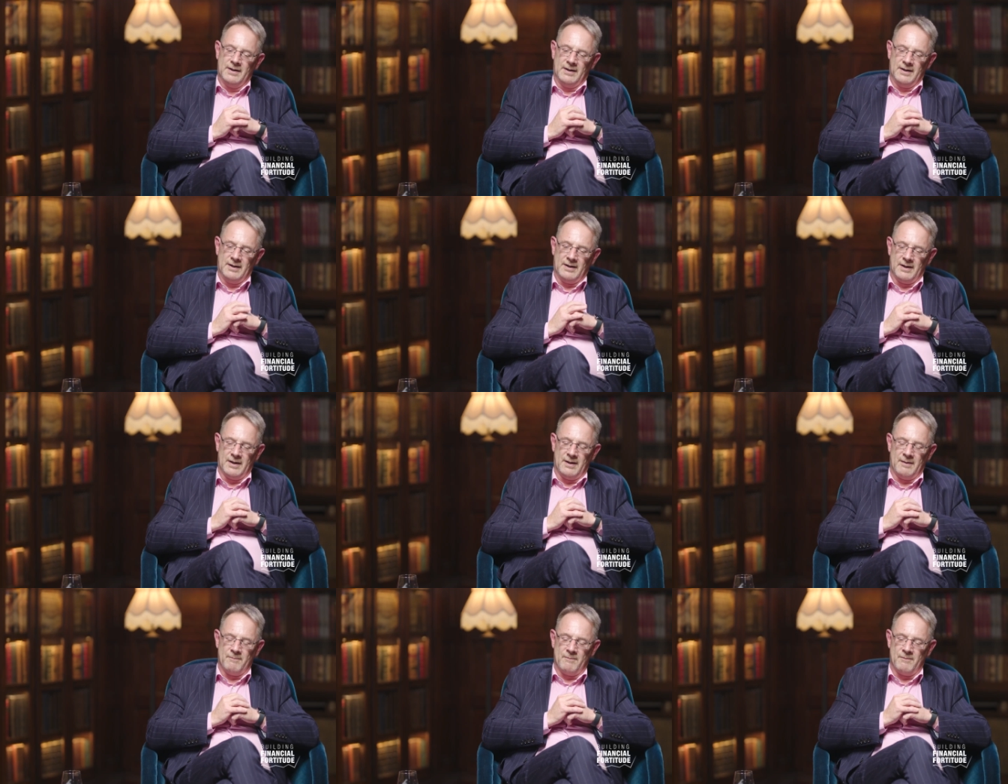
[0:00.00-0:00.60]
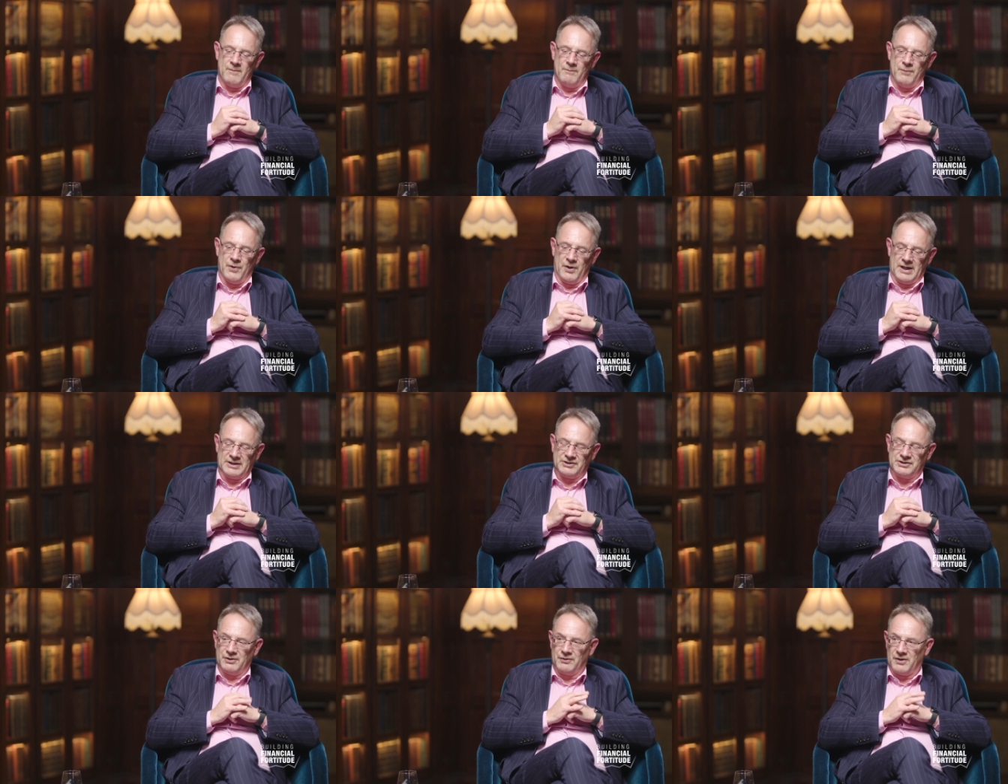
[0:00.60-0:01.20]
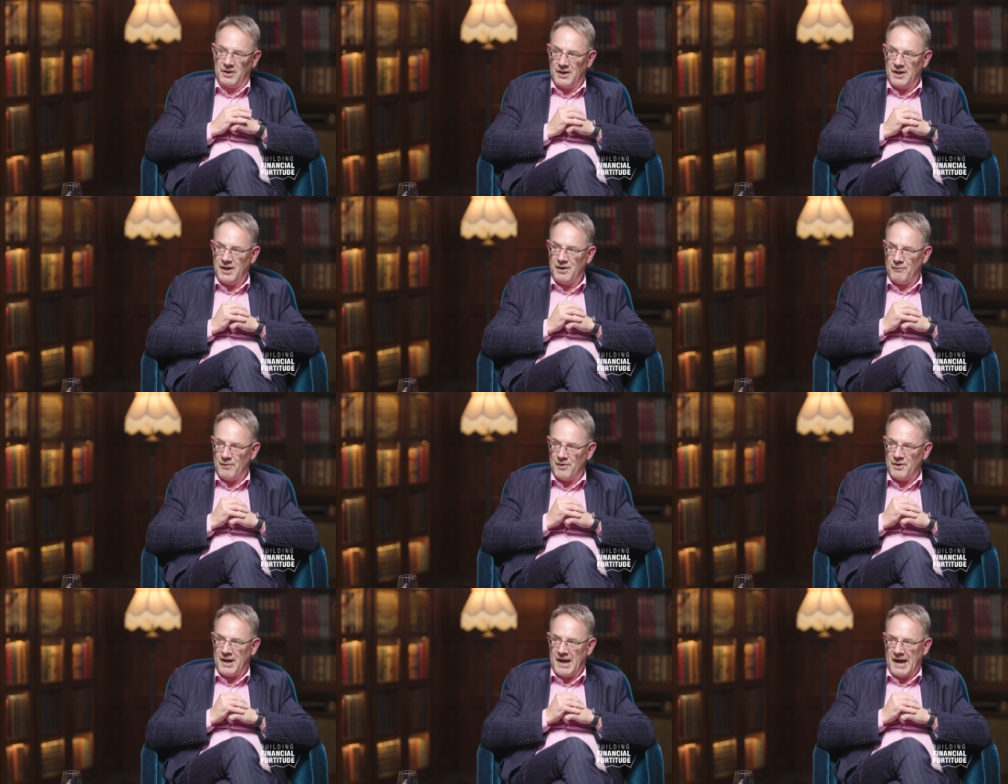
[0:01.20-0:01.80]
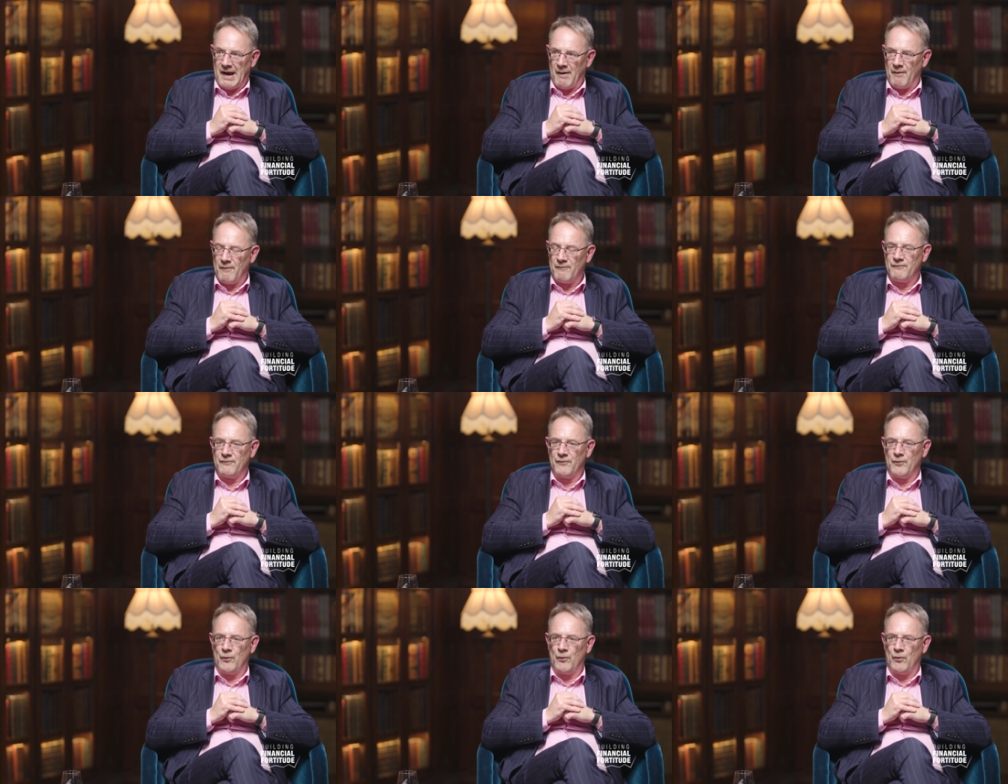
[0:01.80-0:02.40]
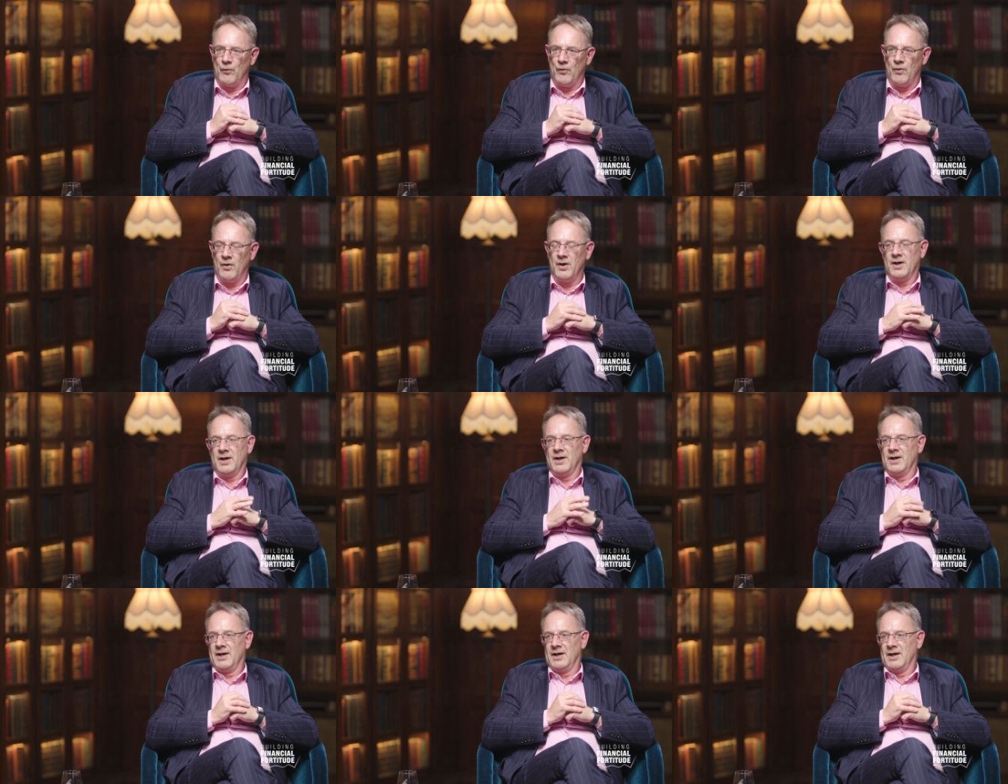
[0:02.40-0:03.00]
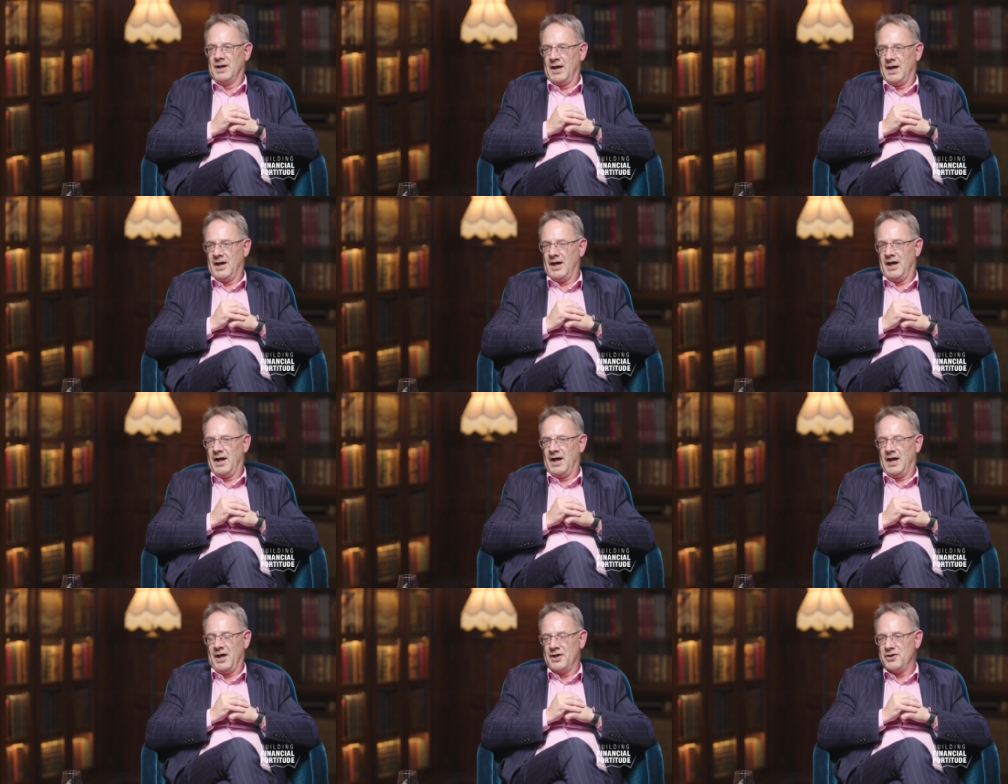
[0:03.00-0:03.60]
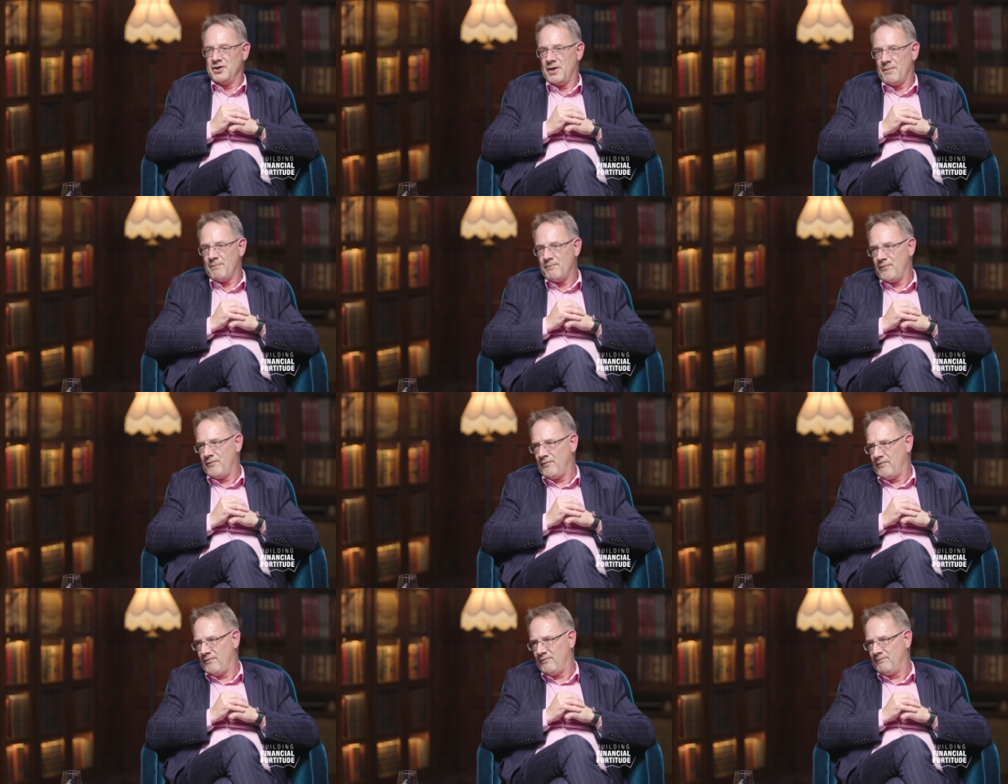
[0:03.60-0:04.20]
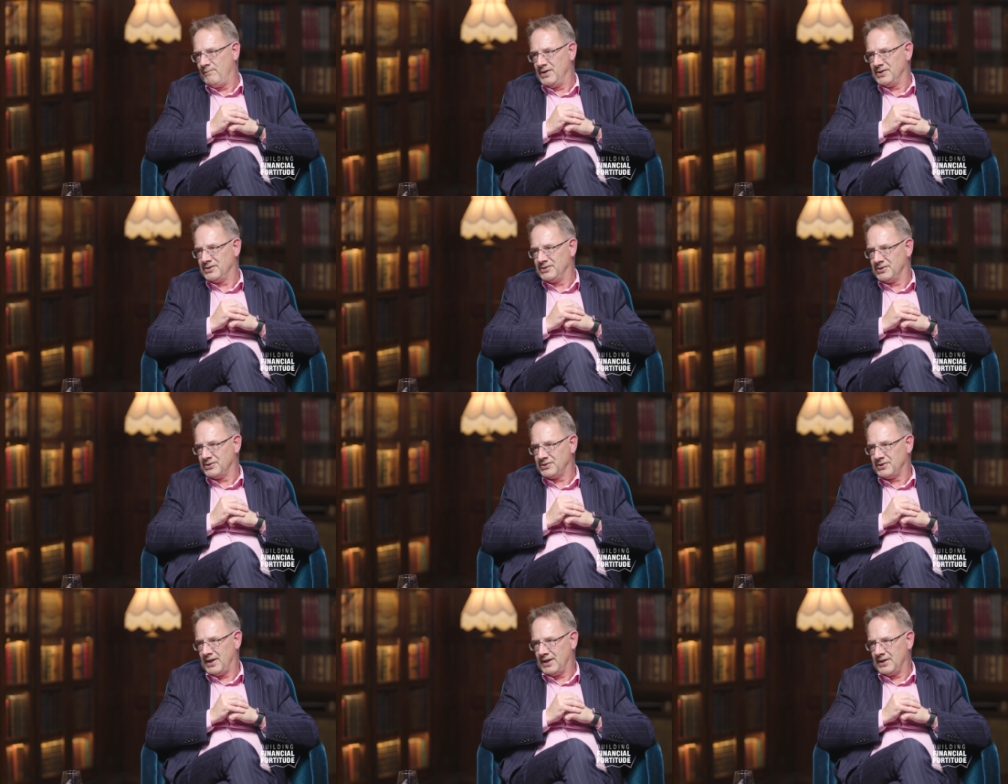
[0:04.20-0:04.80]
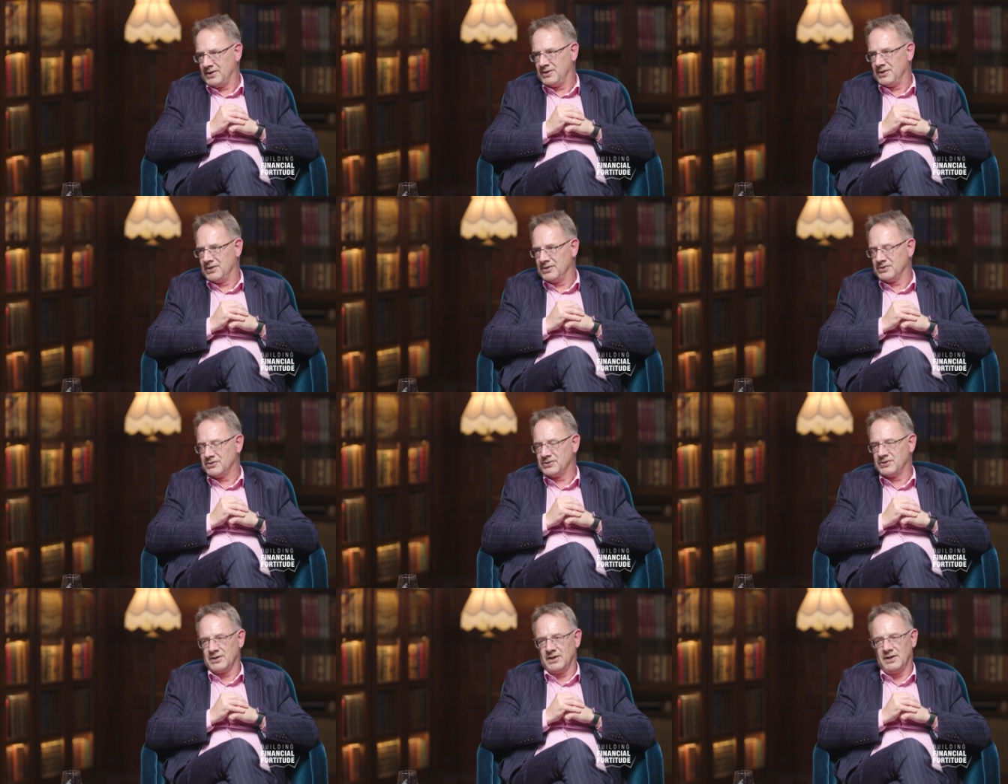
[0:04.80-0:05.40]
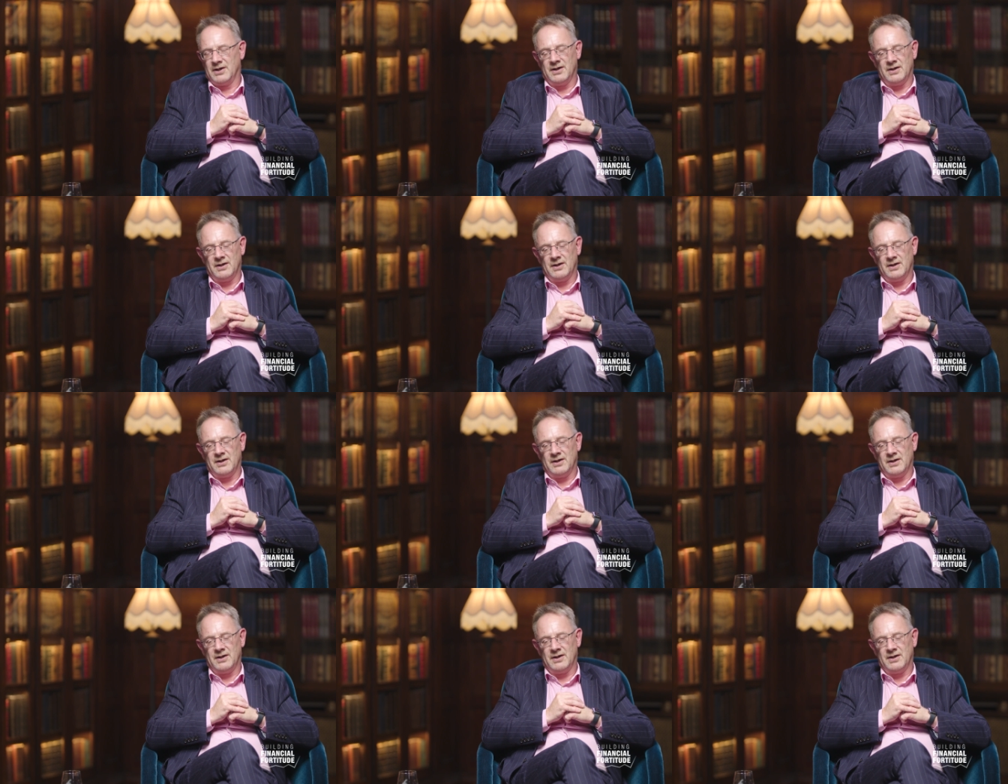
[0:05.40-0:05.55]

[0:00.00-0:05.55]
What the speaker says: but actually the here and now for a number of business sectors,